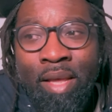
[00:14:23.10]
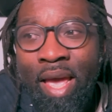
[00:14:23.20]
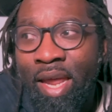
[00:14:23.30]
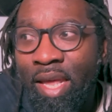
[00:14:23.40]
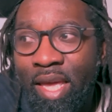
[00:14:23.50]

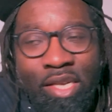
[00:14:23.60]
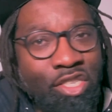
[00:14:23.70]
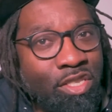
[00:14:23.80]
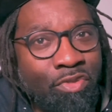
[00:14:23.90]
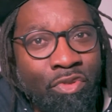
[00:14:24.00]
And again,
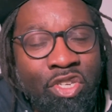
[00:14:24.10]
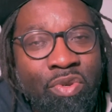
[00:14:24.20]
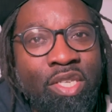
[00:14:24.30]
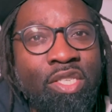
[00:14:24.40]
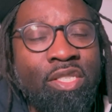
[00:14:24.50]
just the
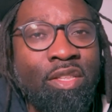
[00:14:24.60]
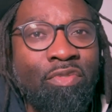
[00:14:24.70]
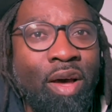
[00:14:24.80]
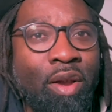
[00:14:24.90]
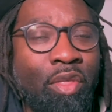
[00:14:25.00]
frustrations in the
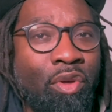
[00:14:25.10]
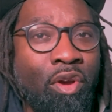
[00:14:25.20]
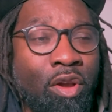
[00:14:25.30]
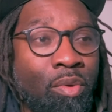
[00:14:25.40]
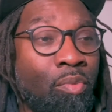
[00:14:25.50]
final third,